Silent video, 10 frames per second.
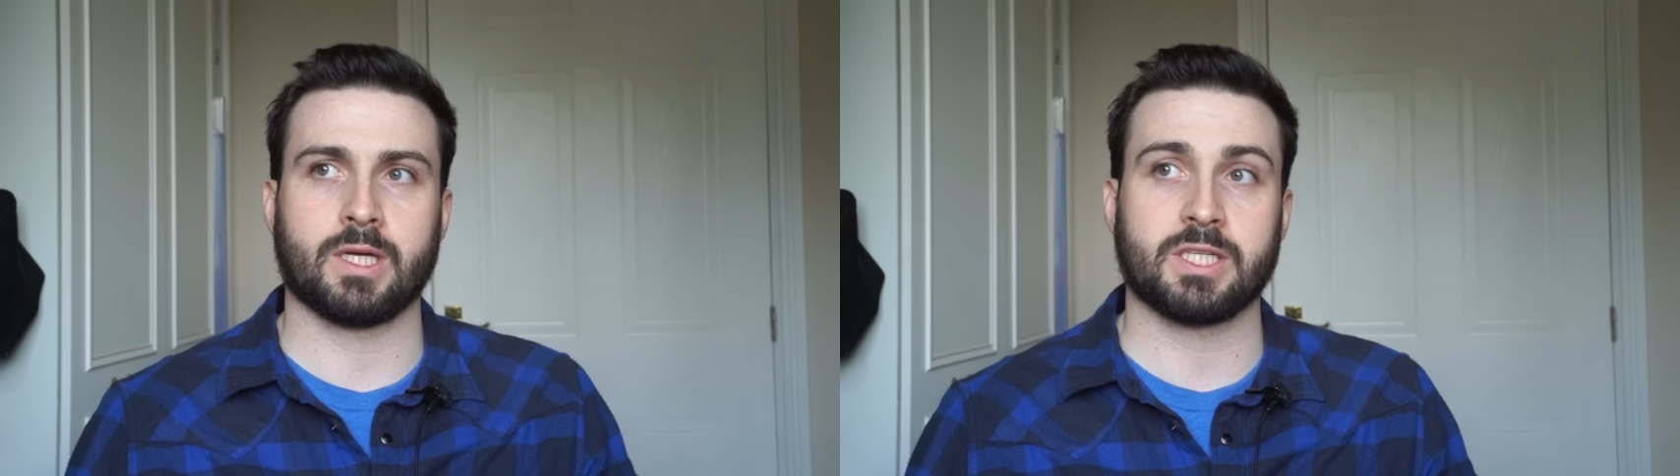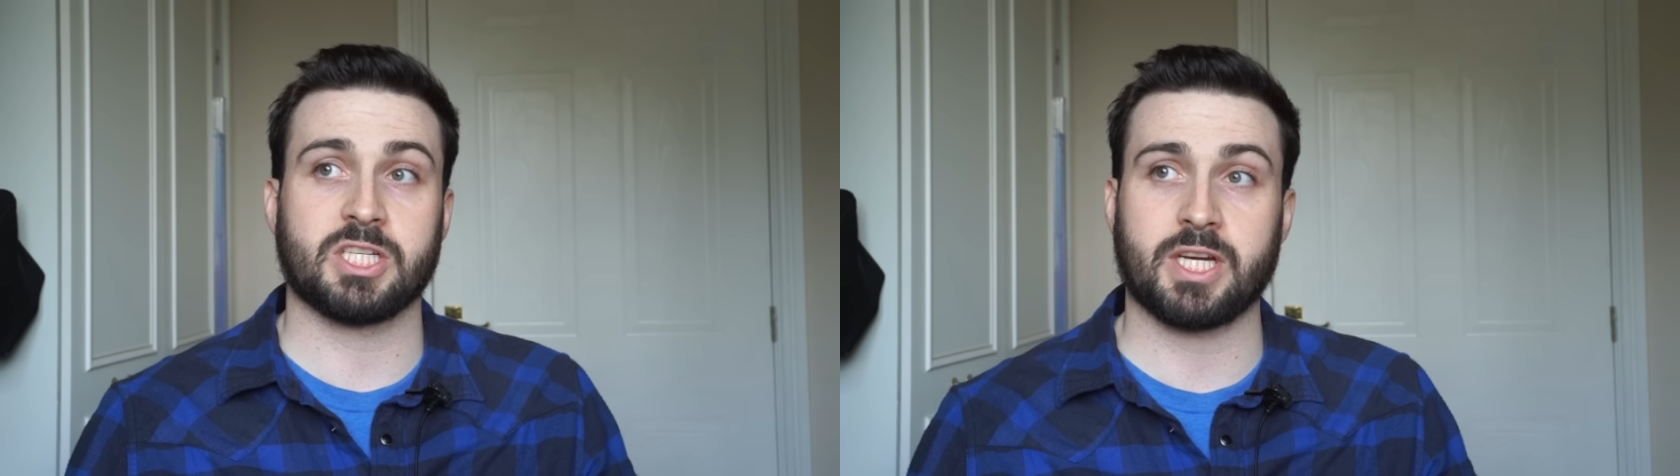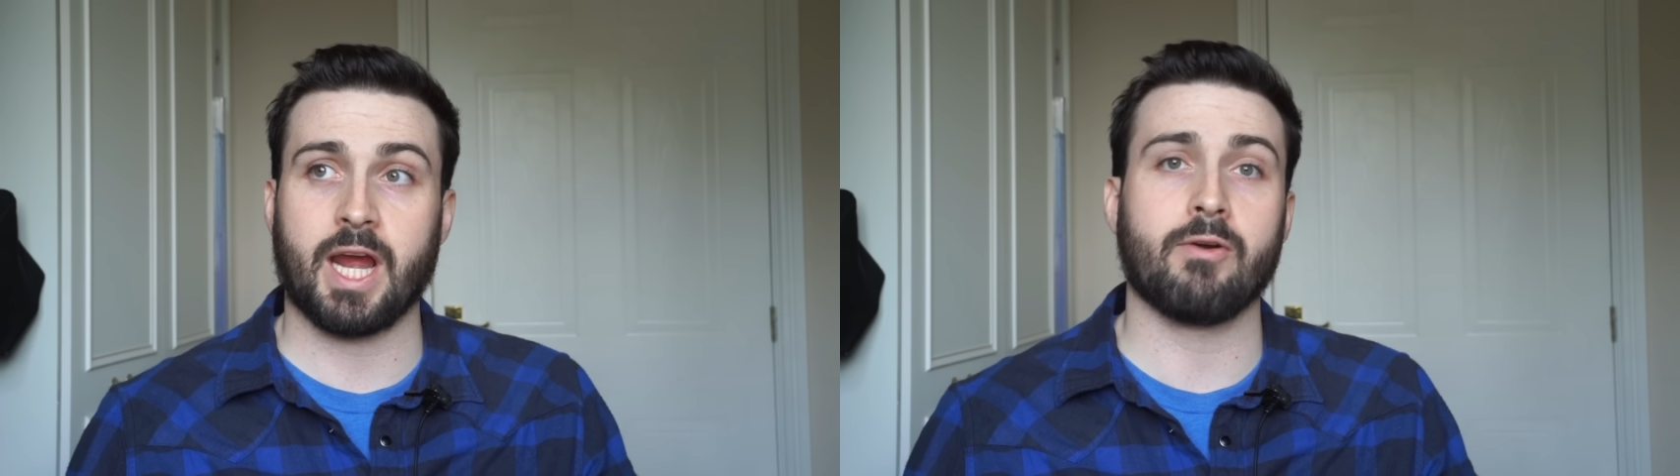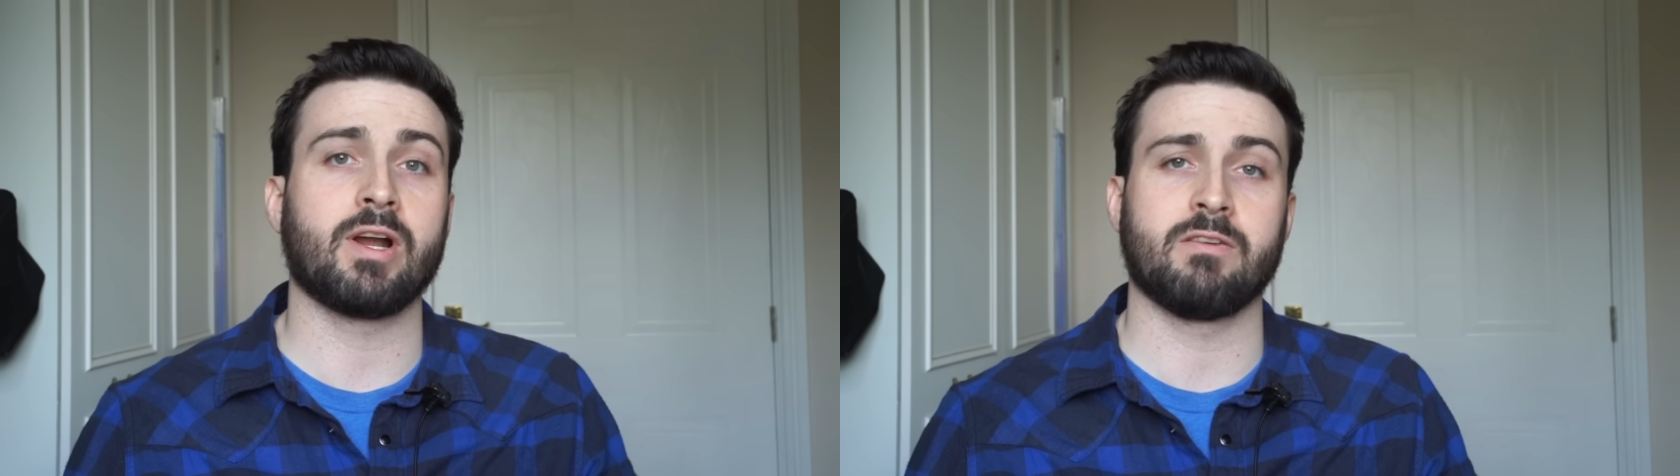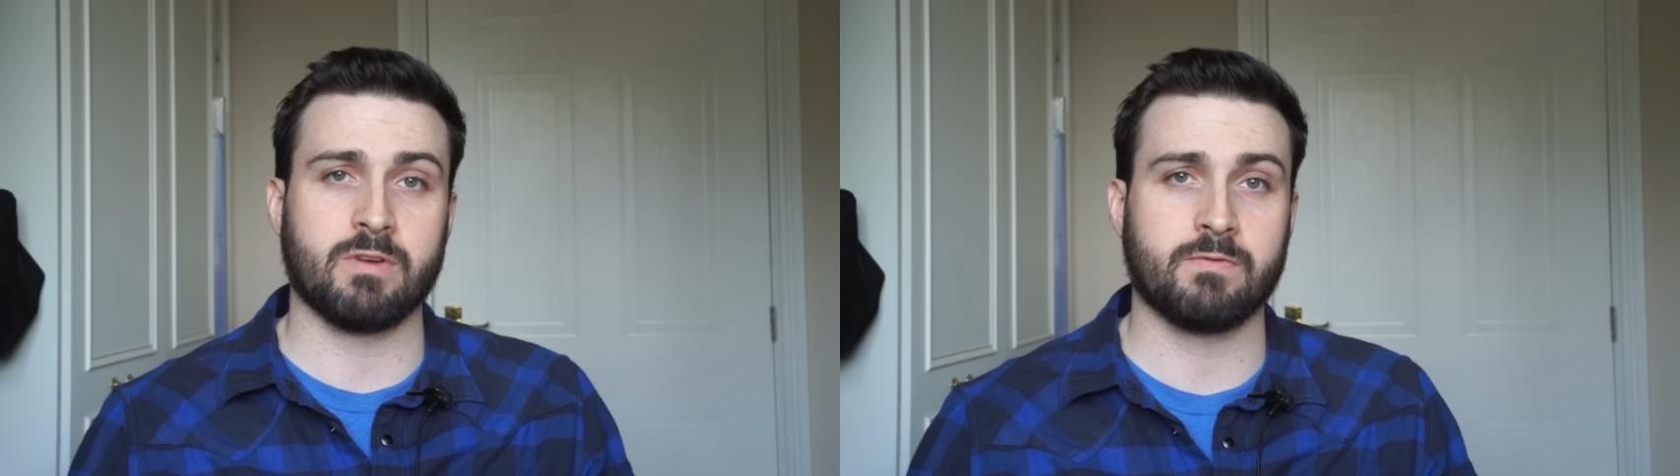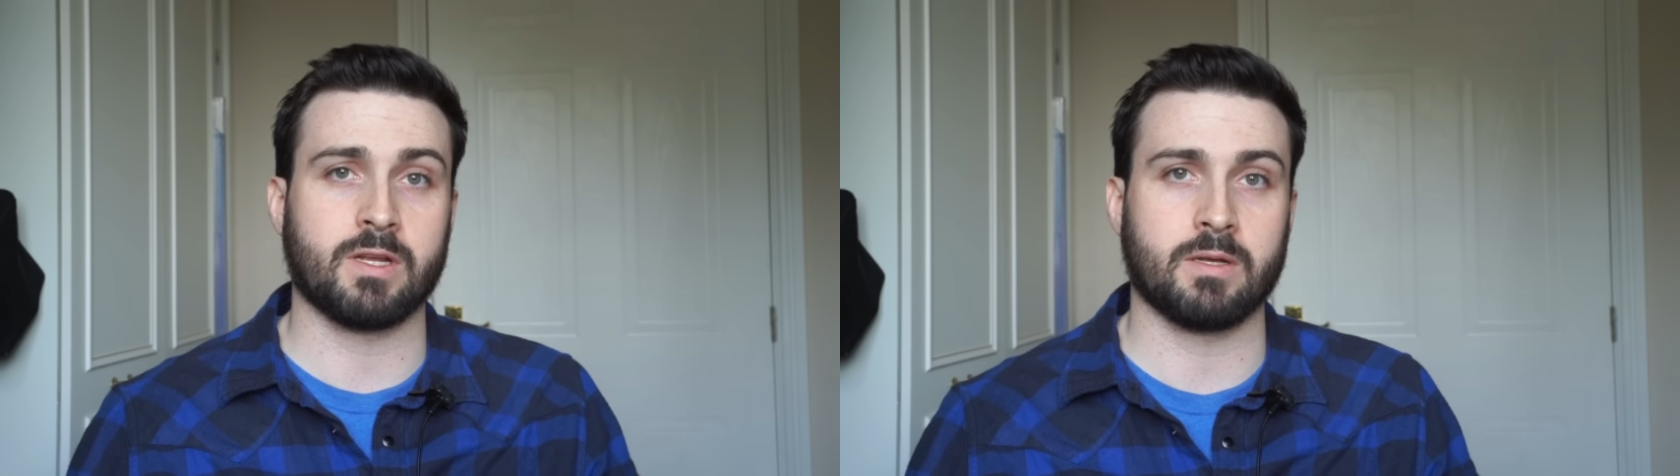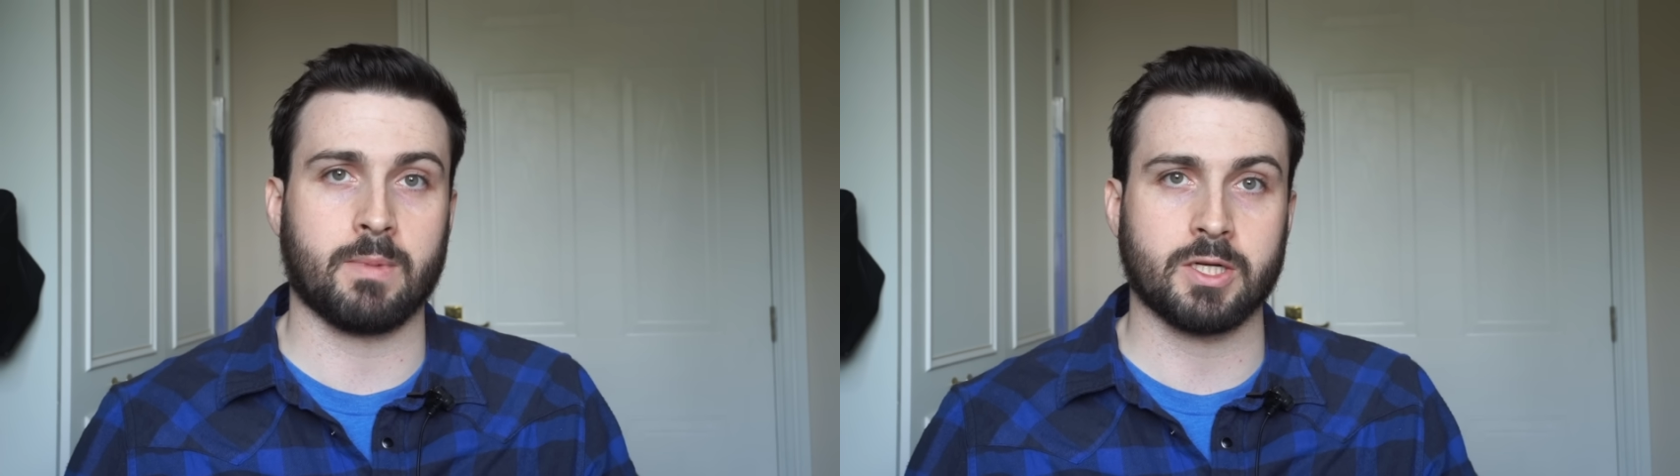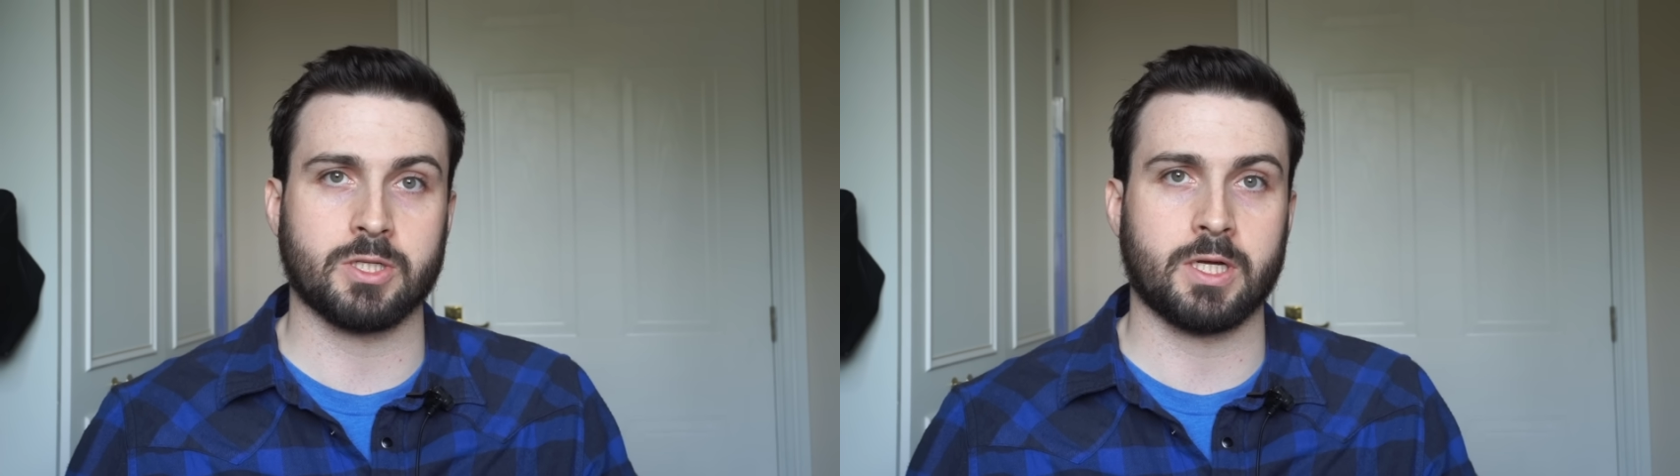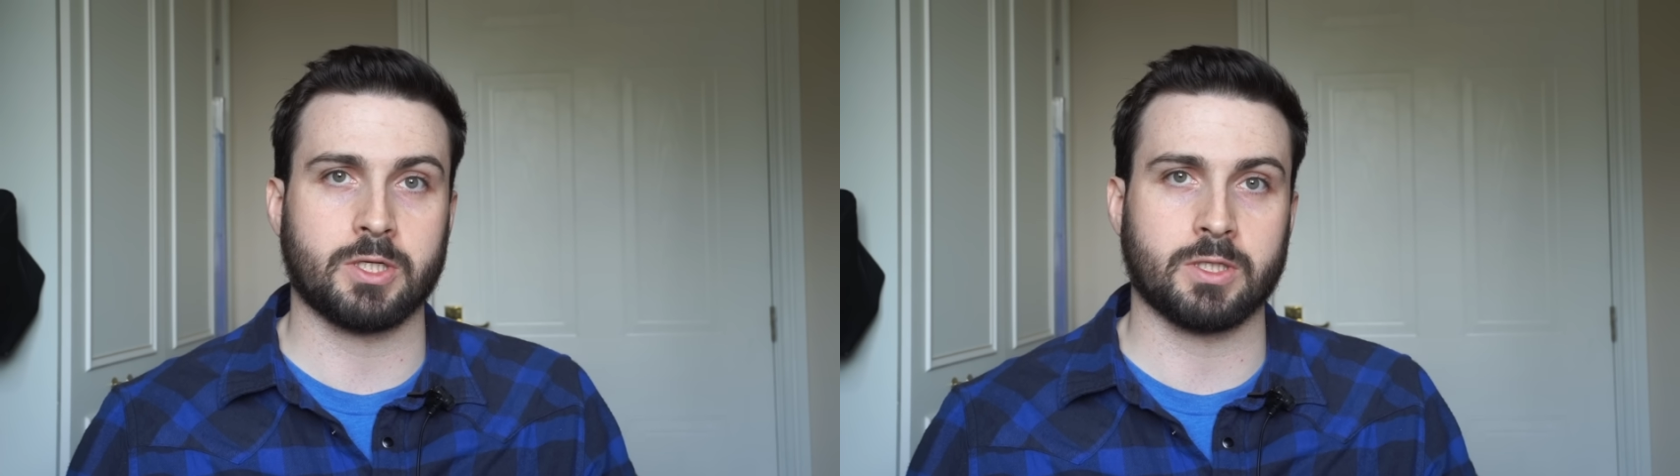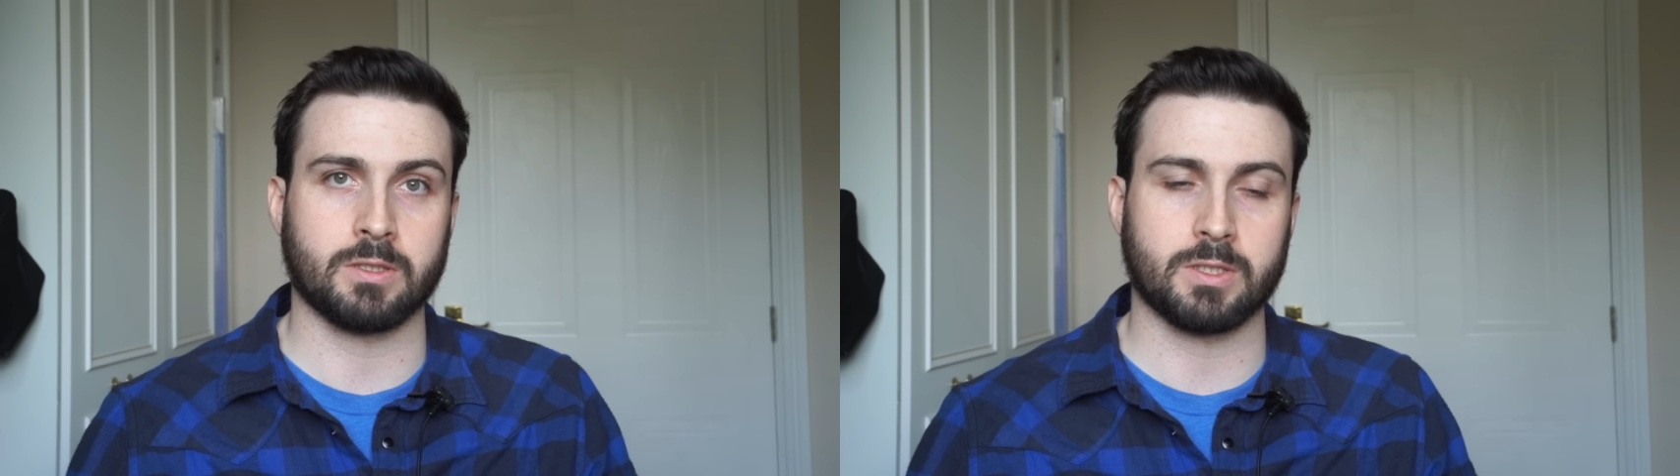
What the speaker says: like scarily vivid imagination.